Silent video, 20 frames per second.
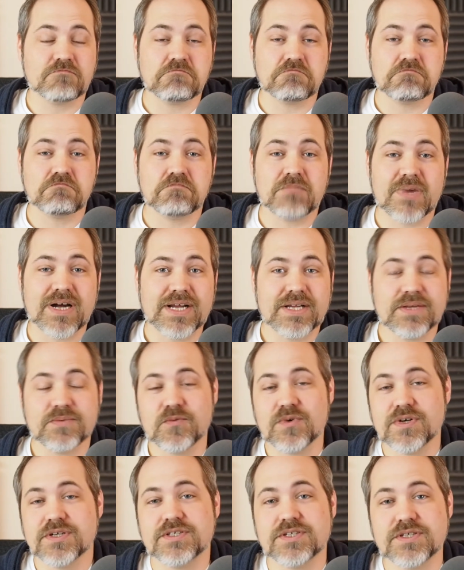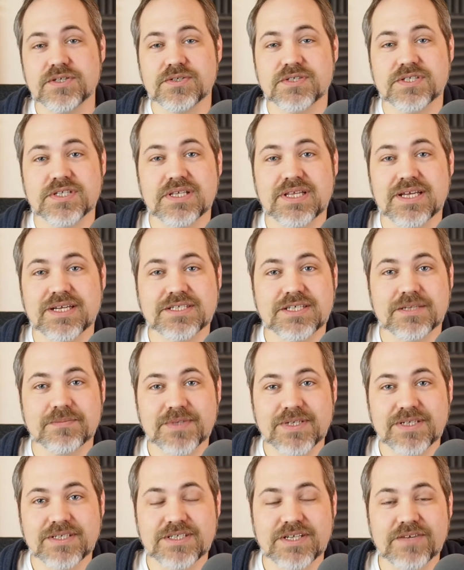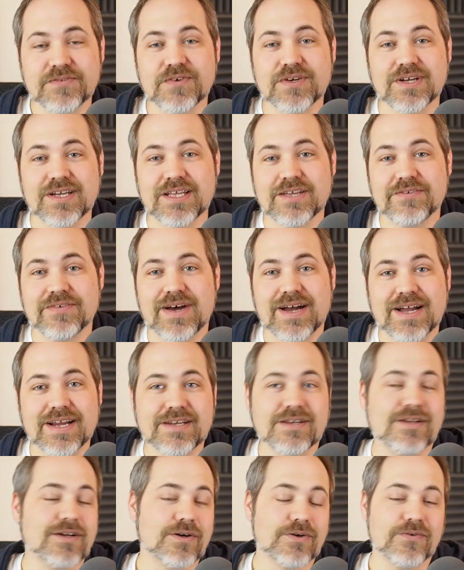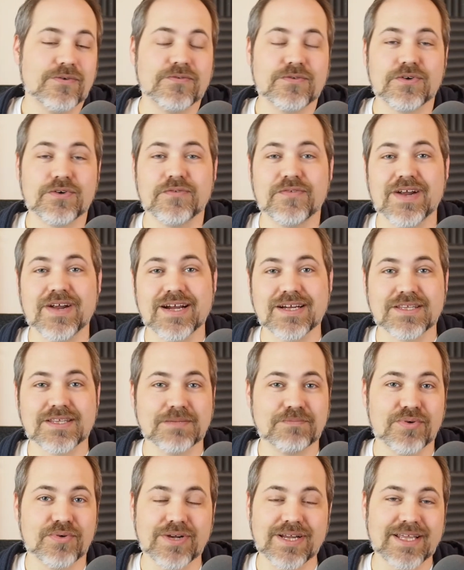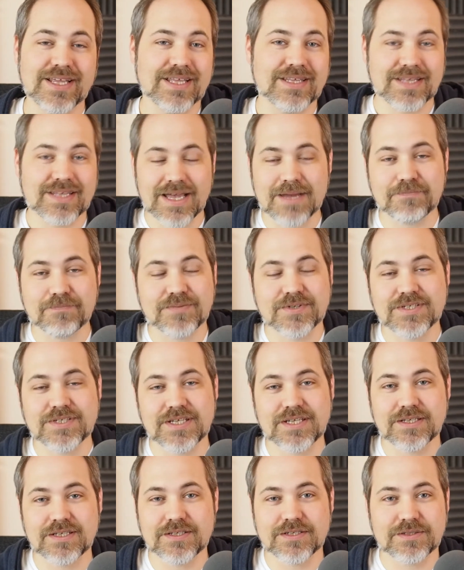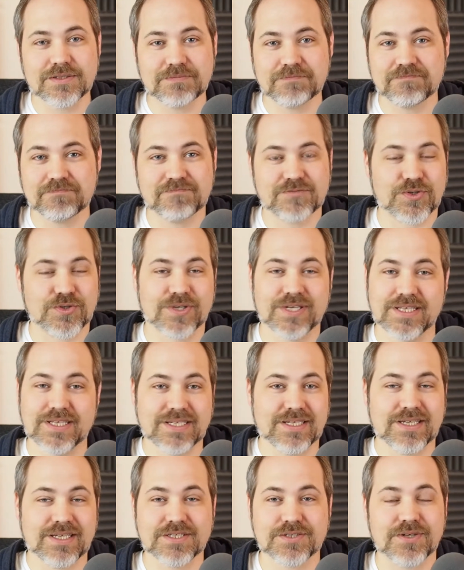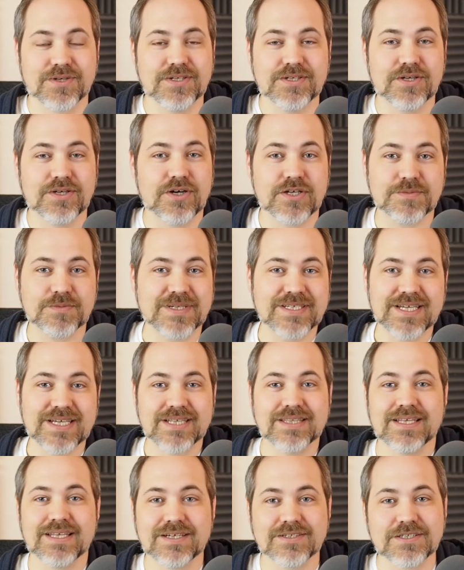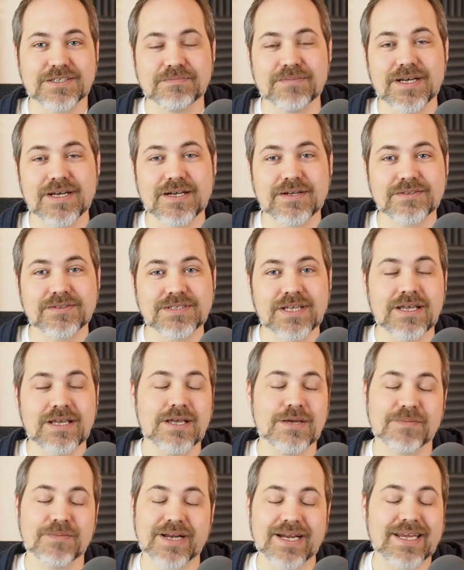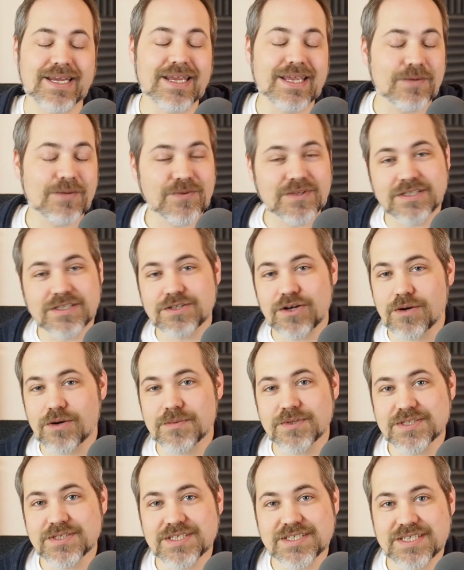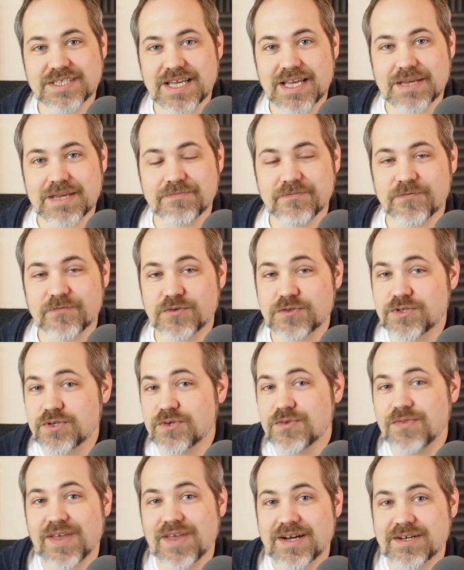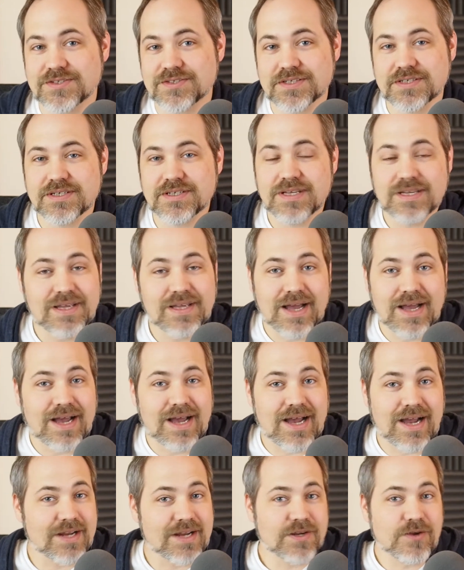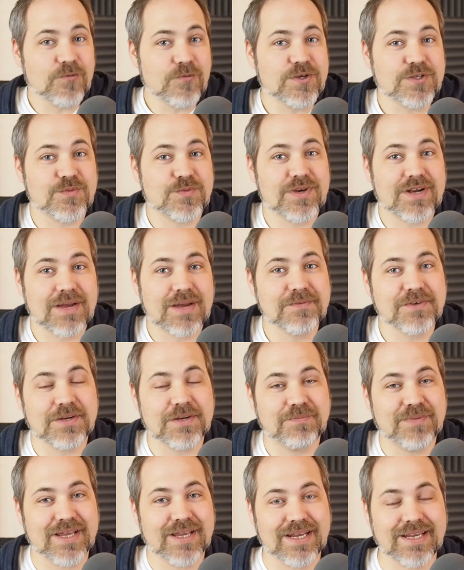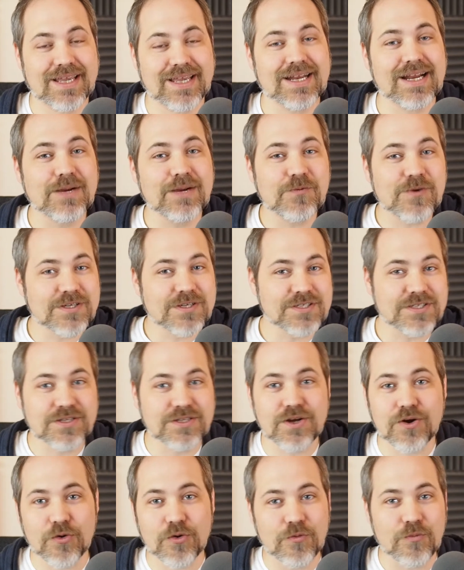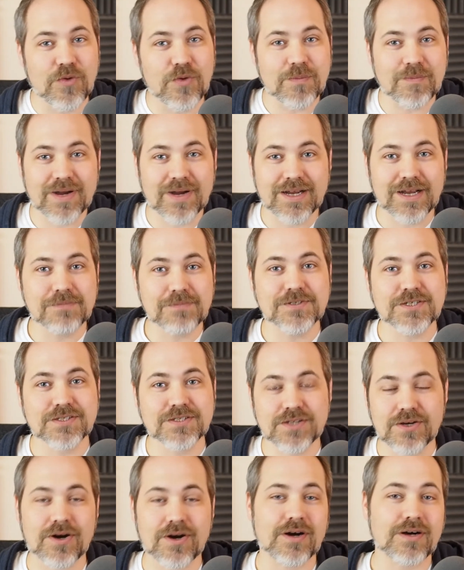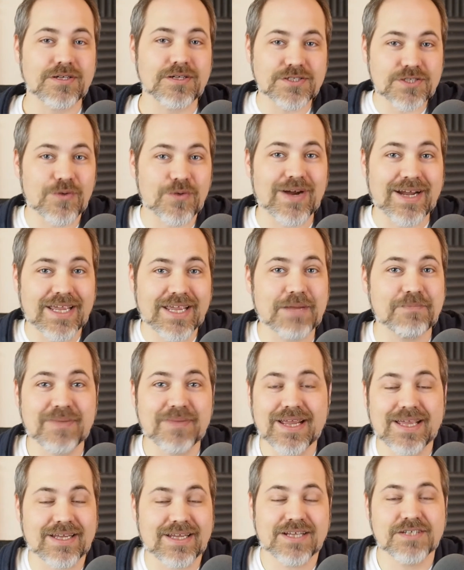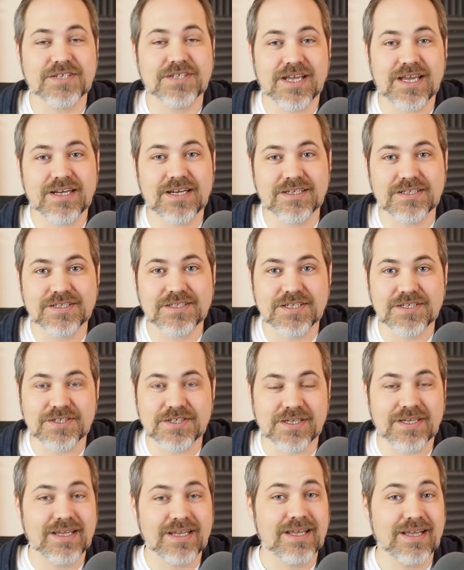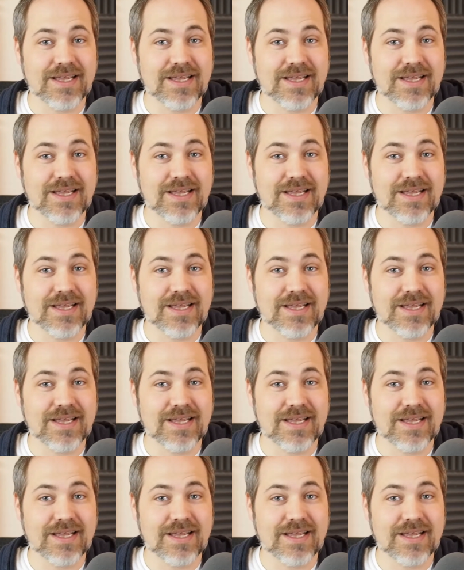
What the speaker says: might want to select something different. If I know for a fact that putting in that particular toilet is going to cost me £10,000, but I could get one that's almost the same for $2,000, I know which one I'm going to pick, and I want to know what my options are so I can make an educated decision.